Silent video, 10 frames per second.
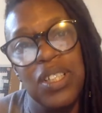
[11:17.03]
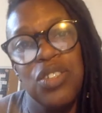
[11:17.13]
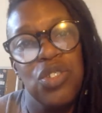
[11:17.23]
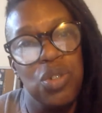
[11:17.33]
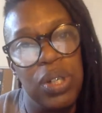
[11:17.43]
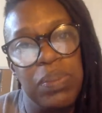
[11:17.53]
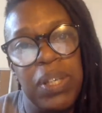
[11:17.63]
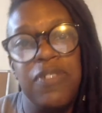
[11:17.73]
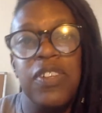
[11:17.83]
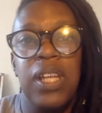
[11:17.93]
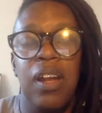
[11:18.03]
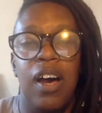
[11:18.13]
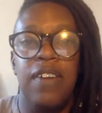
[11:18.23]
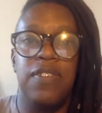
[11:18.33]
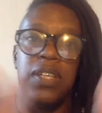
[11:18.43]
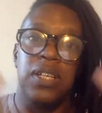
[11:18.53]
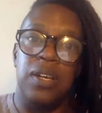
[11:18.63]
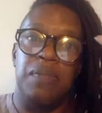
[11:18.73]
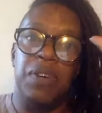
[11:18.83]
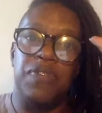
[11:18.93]
Join me for the live.
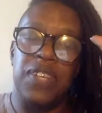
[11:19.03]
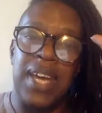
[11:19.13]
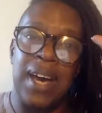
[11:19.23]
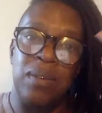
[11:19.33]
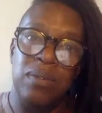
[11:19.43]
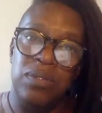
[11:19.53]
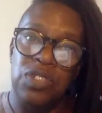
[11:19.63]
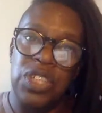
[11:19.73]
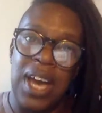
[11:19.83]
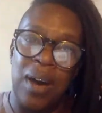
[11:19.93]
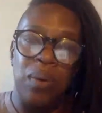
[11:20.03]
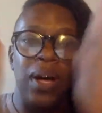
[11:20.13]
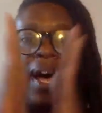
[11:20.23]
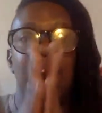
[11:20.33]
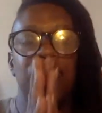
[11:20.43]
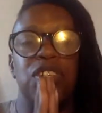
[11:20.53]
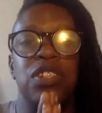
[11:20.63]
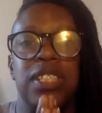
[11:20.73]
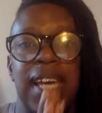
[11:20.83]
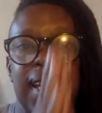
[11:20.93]
But for now, ciao. Have a good
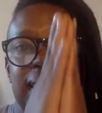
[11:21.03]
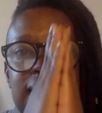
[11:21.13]
day.